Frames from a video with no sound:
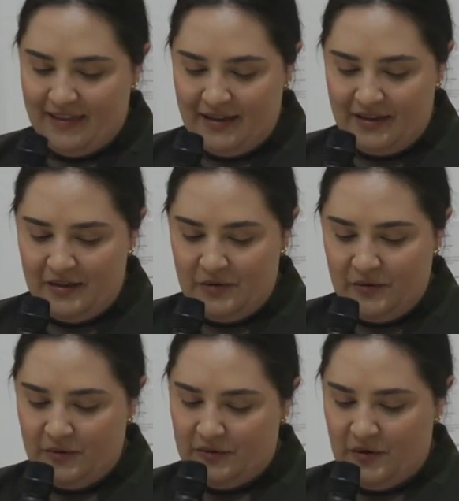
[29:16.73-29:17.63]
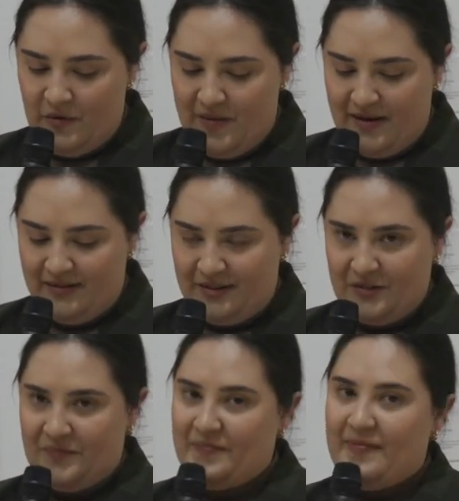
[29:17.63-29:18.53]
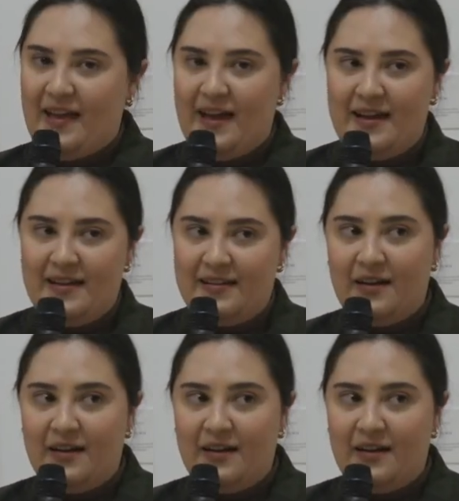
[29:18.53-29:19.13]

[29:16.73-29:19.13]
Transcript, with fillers: Thank you so much, and